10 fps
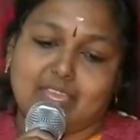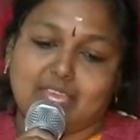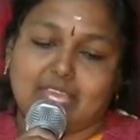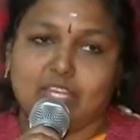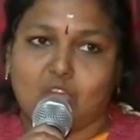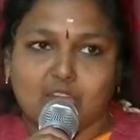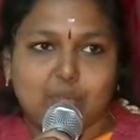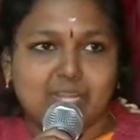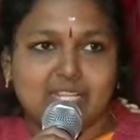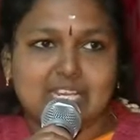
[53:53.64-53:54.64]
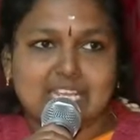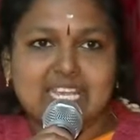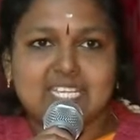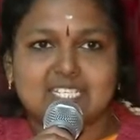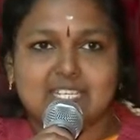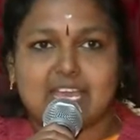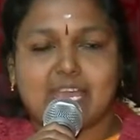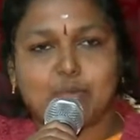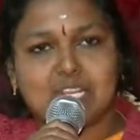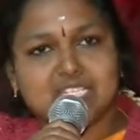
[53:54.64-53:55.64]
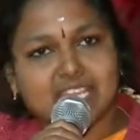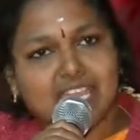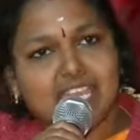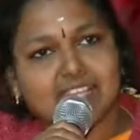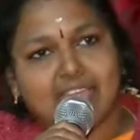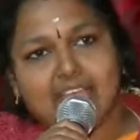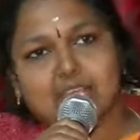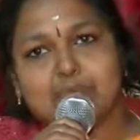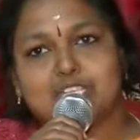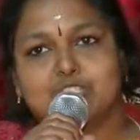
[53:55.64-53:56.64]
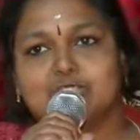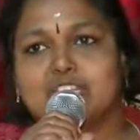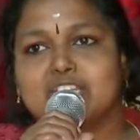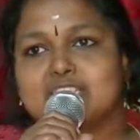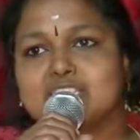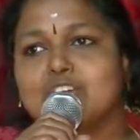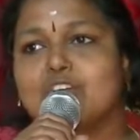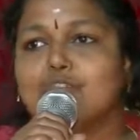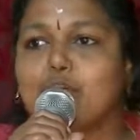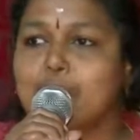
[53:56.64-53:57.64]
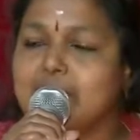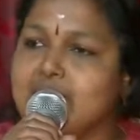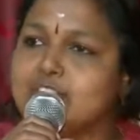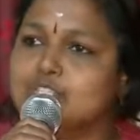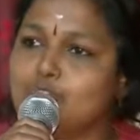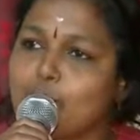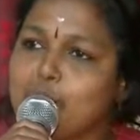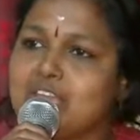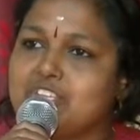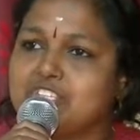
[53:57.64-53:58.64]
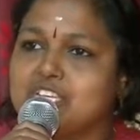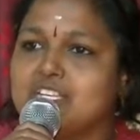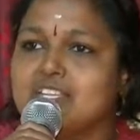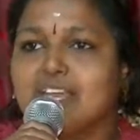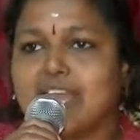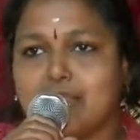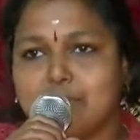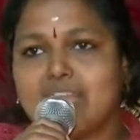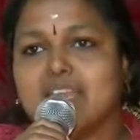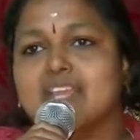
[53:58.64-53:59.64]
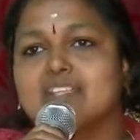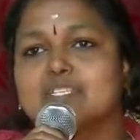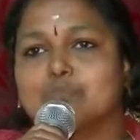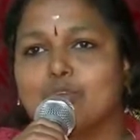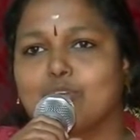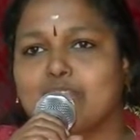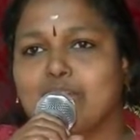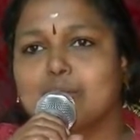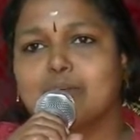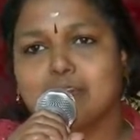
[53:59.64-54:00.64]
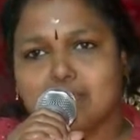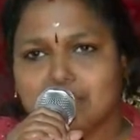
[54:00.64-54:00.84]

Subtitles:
And not but the least, I once again thank my students for being so patient and making this program a